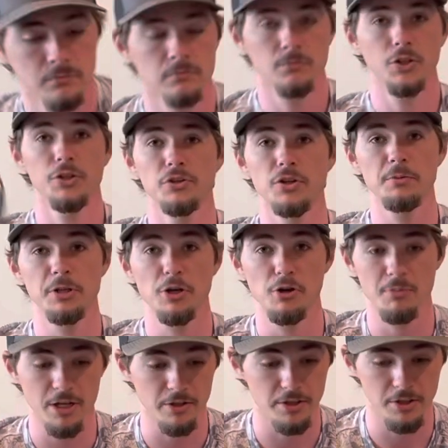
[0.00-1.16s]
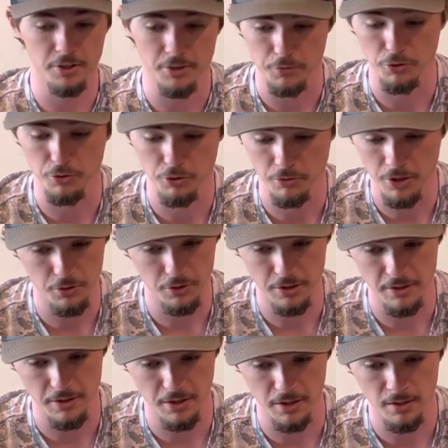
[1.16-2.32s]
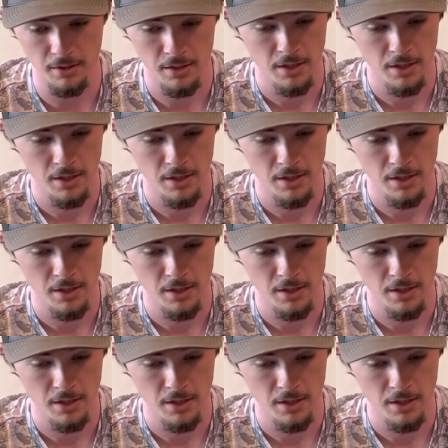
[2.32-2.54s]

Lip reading: please let me know about this if you do know anything.